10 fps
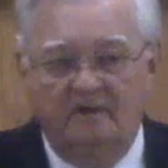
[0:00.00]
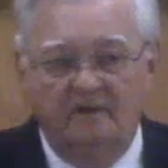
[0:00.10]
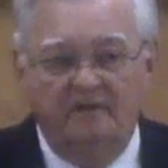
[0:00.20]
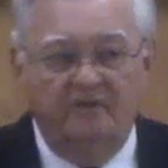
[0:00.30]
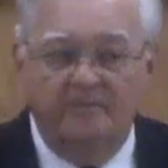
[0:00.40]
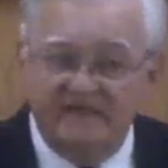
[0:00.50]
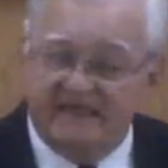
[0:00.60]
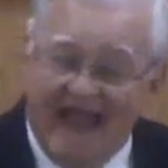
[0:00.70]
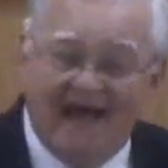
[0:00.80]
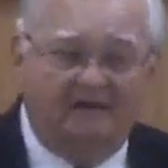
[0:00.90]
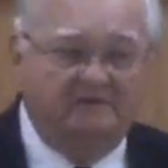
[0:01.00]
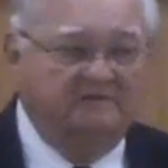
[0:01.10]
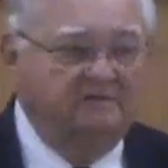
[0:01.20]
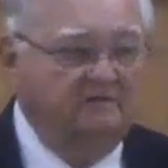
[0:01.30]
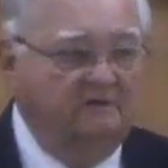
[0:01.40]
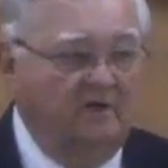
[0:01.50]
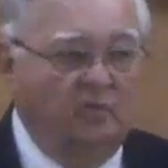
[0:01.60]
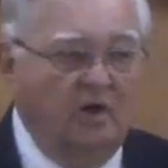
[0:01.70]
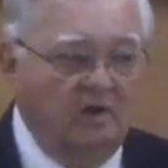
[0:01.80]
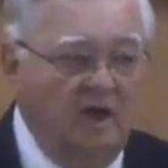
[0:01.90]
you're missing out on
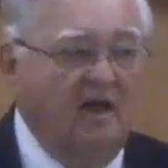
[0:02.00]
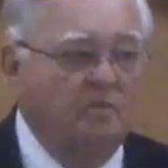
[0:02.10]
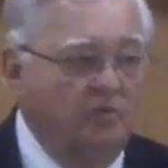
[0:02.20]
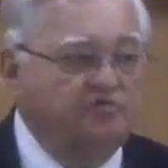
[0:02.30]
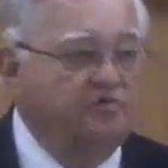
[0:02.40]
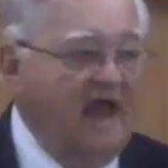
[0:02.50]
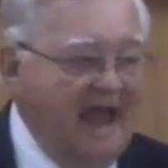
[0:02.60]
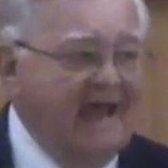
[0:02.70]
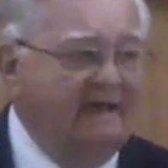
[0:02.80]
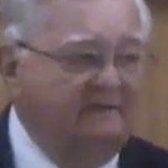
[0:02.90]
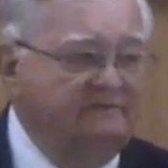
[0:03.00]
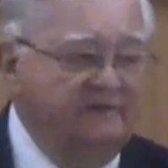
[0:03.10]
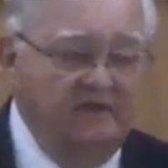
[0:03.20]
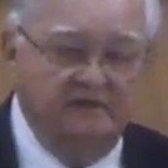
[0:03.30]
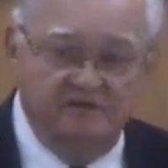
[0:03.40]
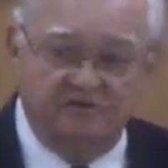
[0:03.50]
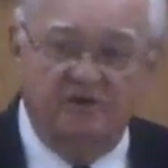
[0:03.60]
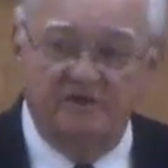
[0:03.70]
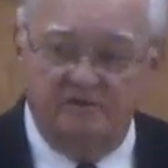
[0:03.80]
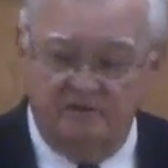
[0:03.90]
what God wants you to have to
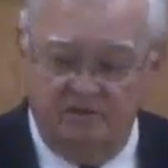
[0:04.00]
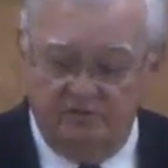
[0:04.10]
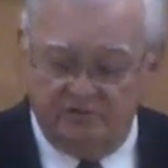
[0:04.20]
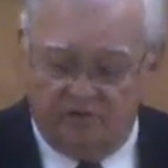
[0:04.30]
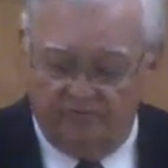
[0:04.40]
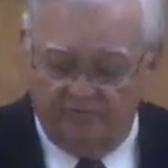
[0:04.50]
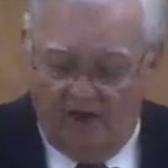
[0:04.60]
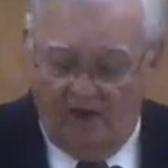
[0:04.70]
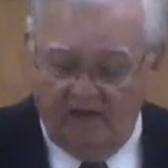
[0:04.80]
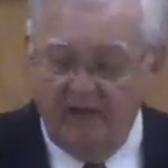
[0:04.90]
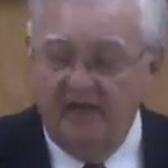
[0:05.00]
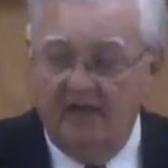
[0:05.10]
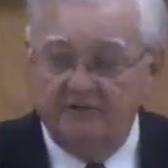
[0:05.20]
strengthen you to serve God, and